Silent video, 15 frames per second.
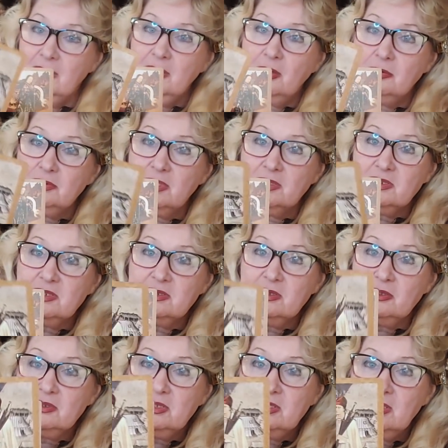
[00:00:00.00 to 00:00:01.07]
No, there is
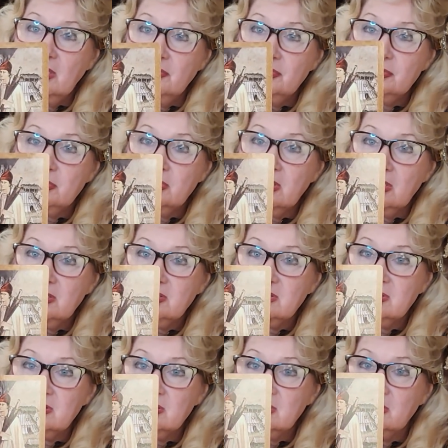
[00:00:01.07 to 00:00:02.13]
not enough
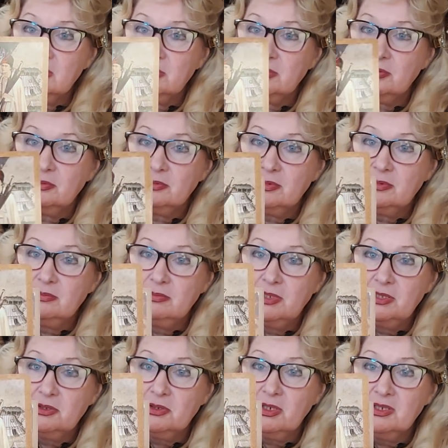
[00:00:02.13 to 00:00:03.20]
trust.
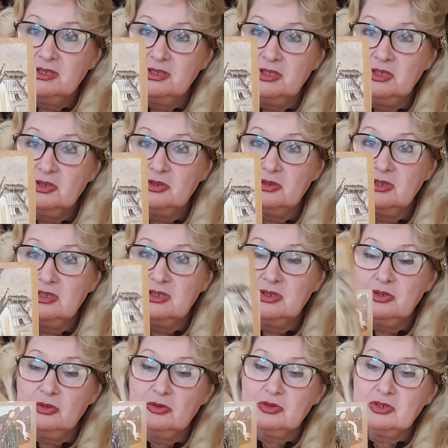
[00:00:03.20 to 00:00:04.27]
The trust issue is
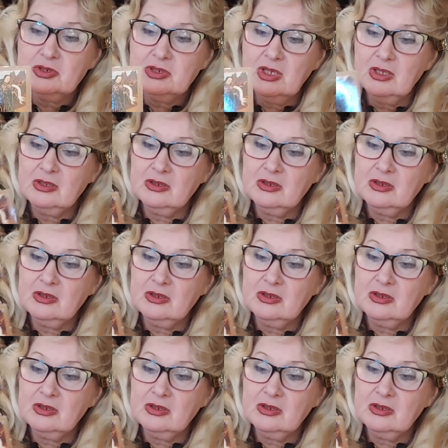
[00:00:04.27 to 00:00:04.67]
huge.